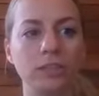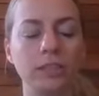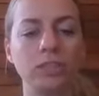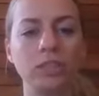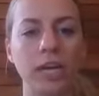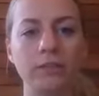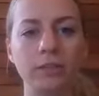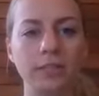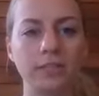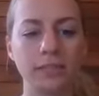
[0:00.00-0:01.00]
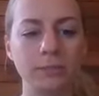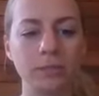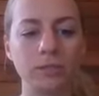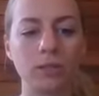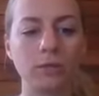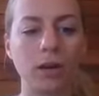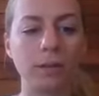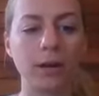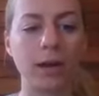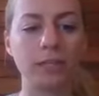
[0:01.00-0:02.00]
in general, it seems as though
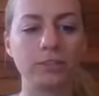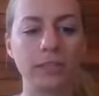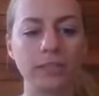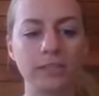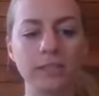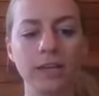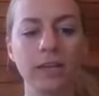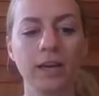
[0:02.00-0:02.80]
carbohydrates